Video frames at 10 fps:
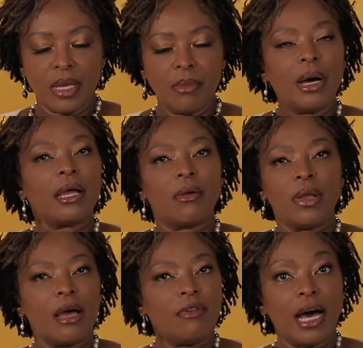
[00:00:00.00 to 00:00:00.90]
in my
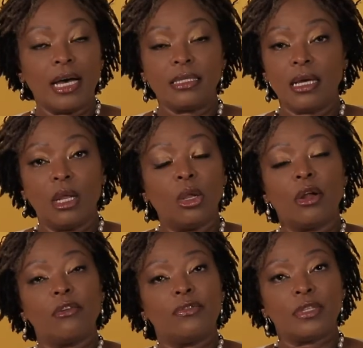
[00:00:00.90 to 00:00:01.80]
career, I've had a
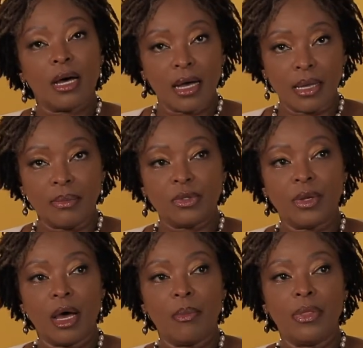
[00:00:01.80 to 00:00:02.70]
lot of times
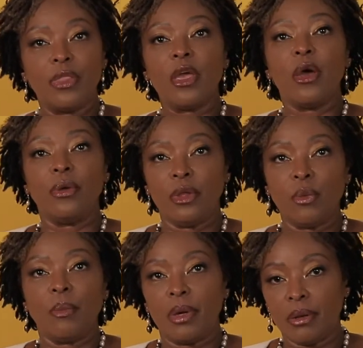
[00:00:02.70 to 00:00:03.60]
when I've been the only
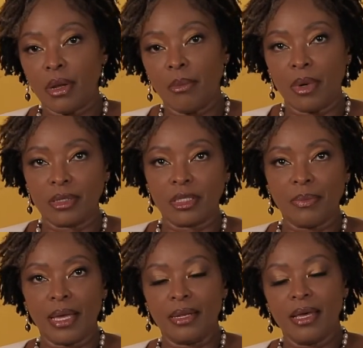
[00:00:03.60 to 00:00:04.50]
woman
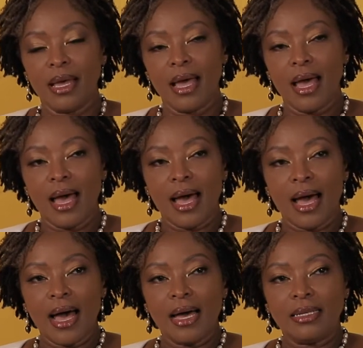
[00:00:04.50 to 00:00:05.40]
amongst men.
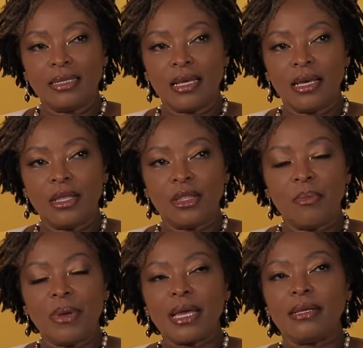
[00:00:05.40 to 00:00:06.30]
And
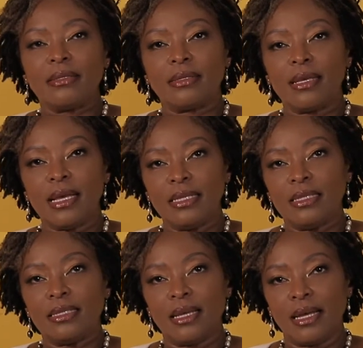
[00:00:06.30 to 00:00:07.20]
the biggest
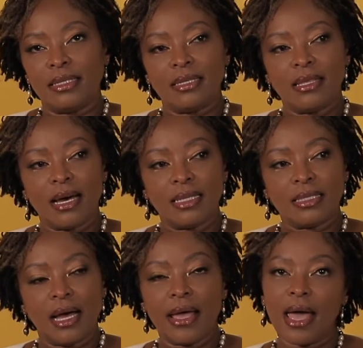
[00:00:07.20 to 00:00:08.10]
insight
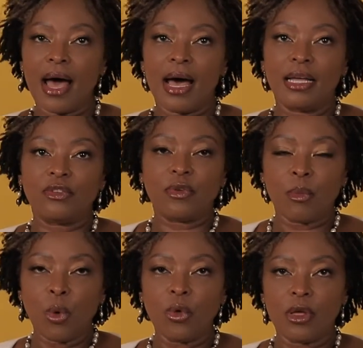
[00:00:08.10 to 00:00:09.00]
that I had
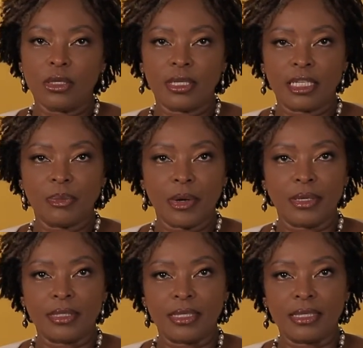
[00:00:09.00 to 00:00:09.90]
from all those
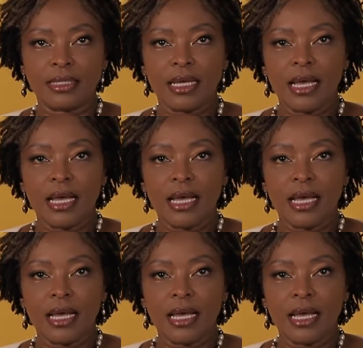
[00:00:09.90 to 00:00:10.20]
experiences